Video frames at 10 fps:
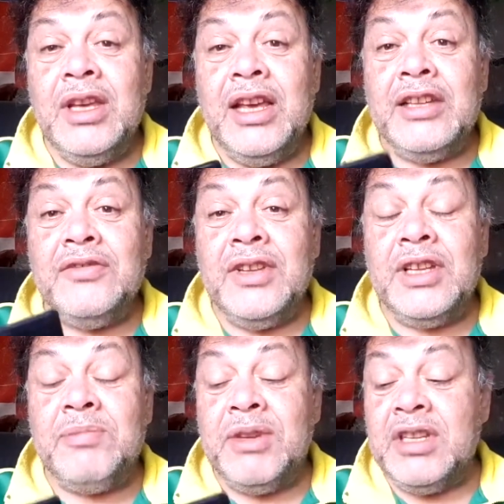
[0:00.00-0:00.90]
as well,
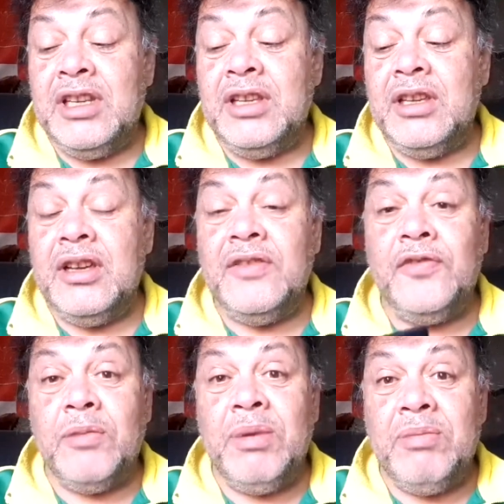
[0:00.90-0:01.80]
especially uh,
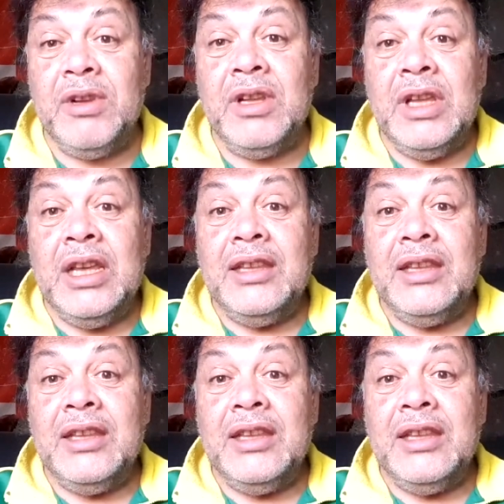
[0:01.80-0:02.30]
for people